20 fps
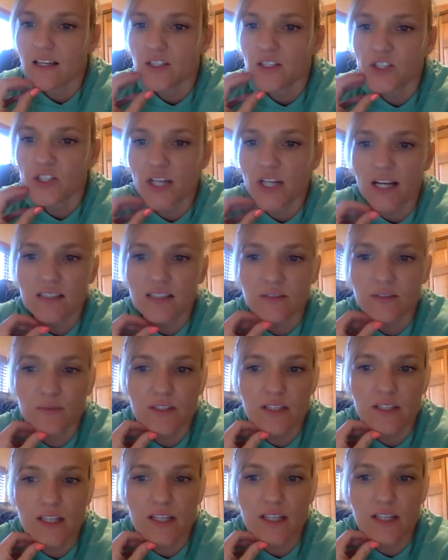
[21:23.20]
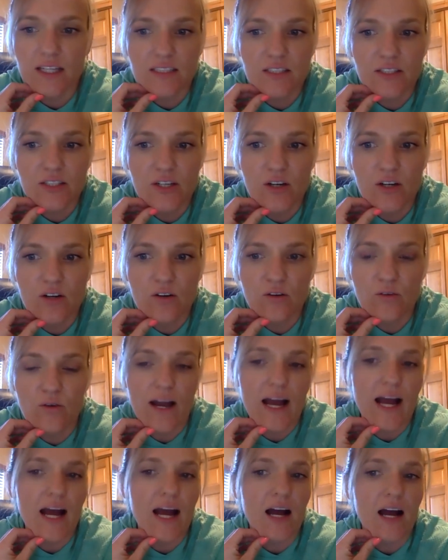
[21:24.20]
Jess would like to
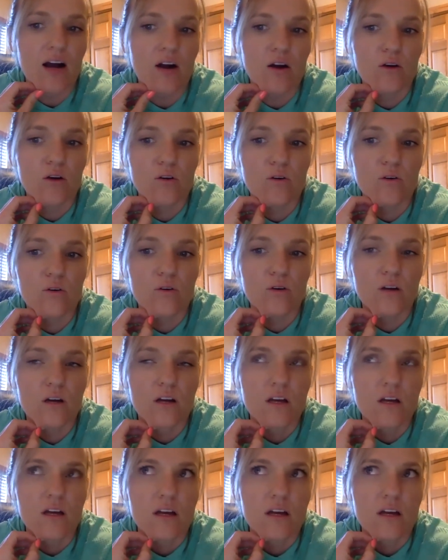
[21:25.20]
know how